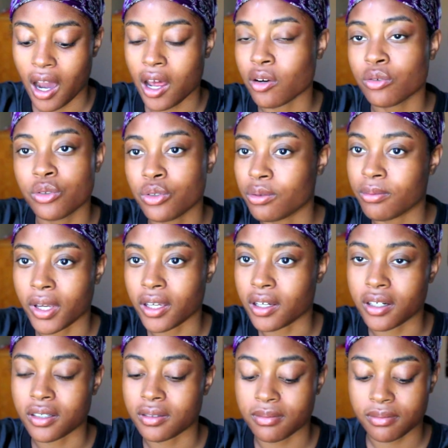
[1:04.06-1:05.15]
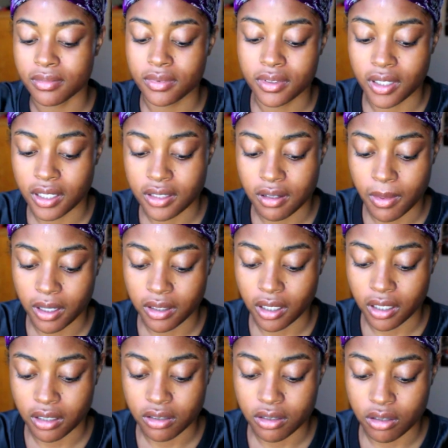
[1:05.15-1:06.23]
I don't do makeup. That's not my
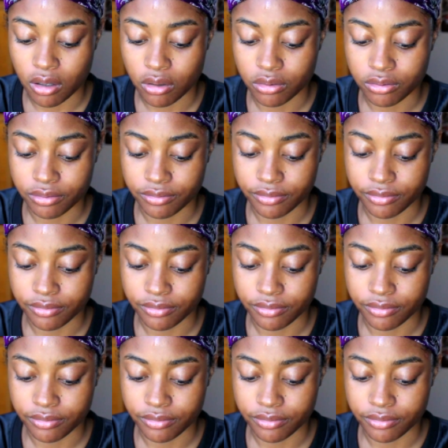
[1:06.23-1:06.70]
thing, so.